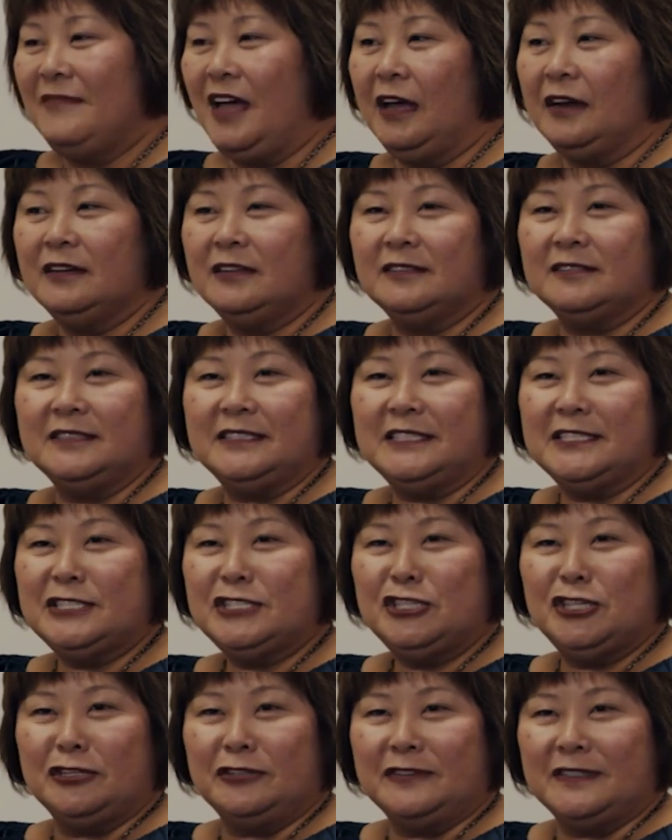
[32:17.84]
not nearly
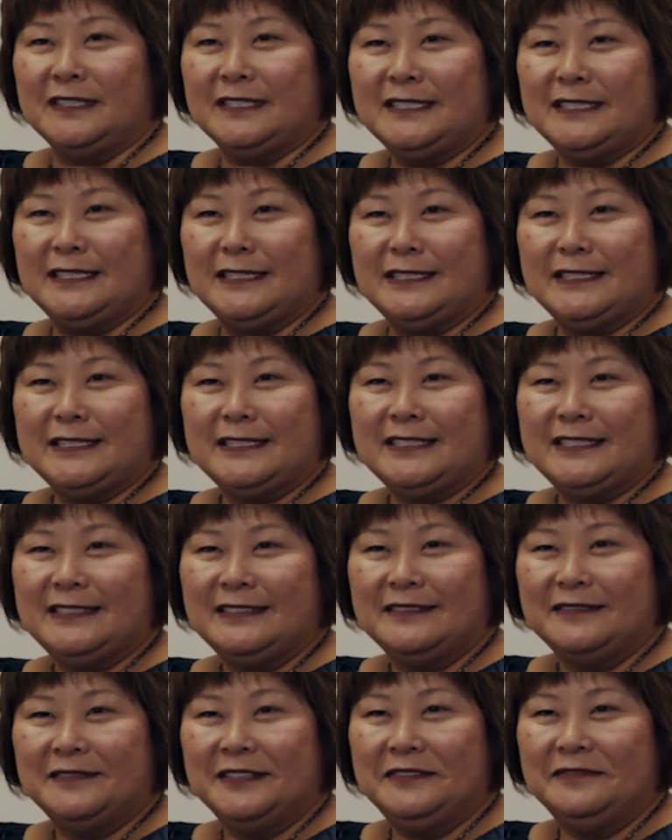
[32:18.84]
as generous as
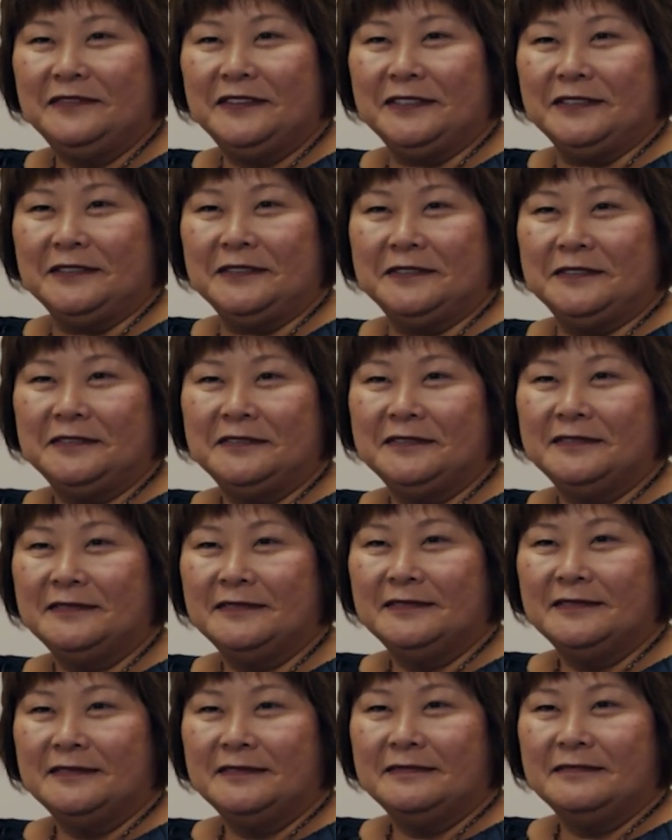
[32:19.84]
we feel
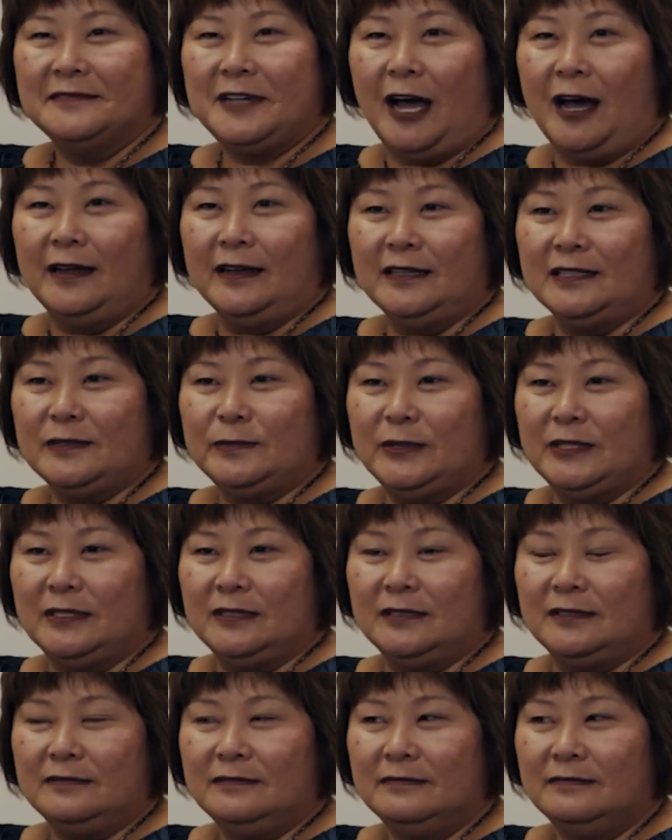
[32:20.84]
God has
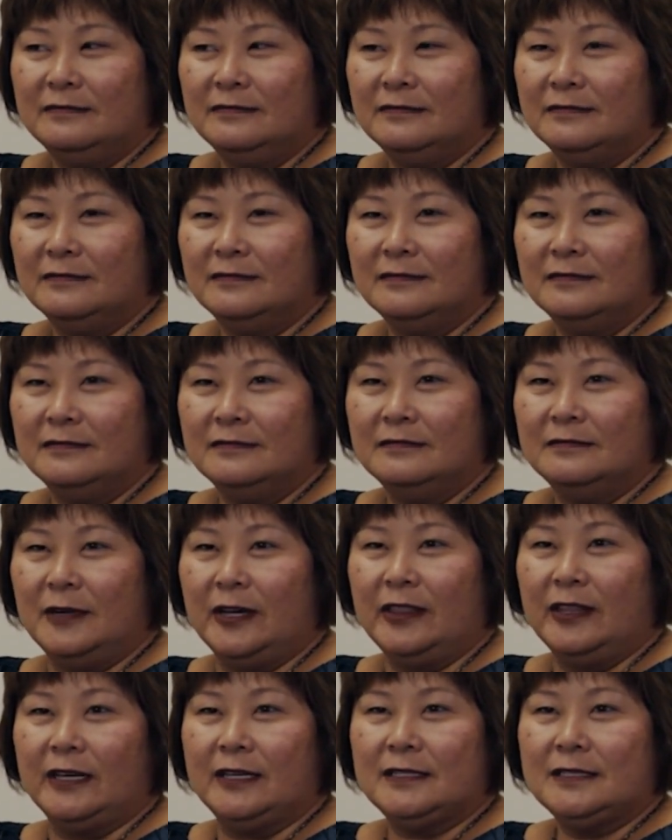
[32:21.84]
been
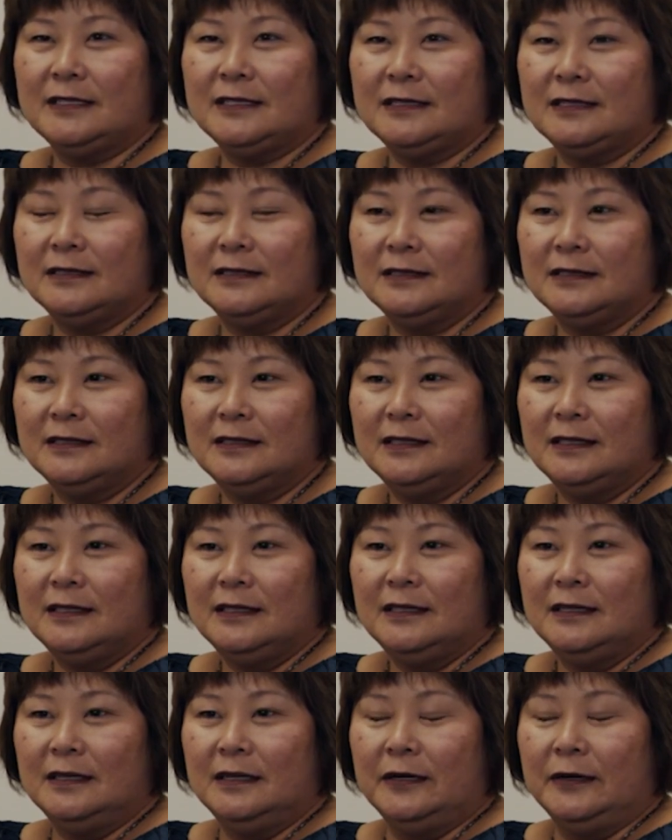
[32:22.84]
with us.
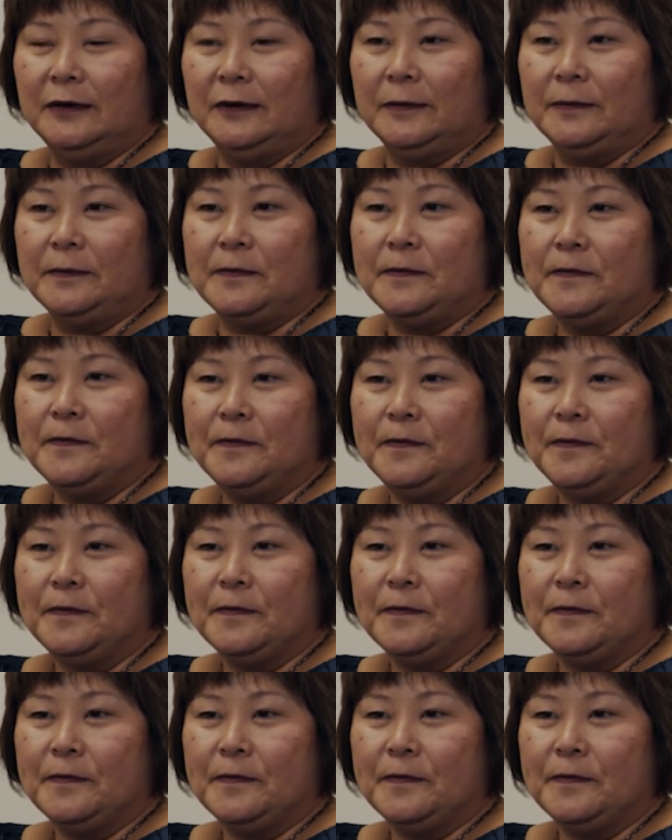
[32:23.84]
Um,